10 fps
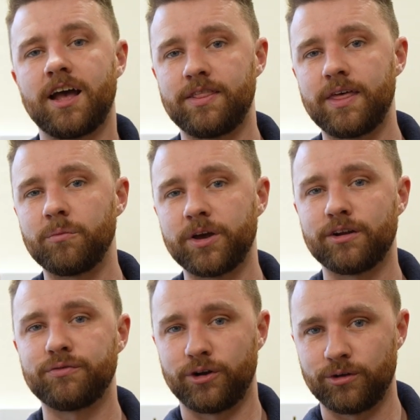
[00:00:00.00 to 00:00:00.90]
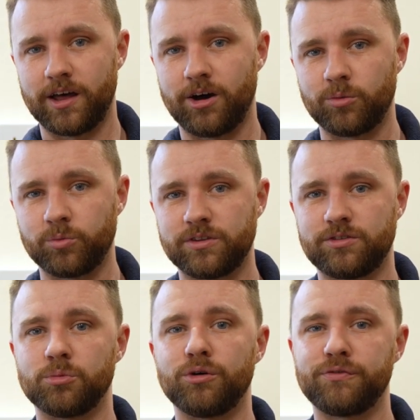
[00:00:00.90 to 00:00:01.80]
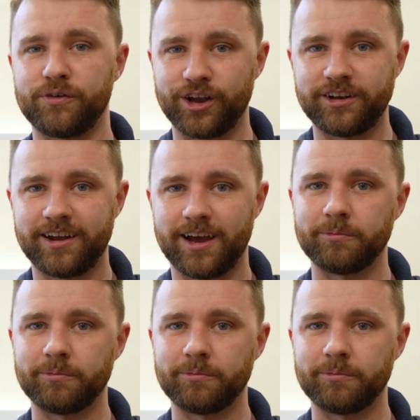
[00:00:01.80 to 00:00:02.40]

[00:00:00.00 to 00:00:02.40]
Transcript: And then we're going to follow that on with some more fun,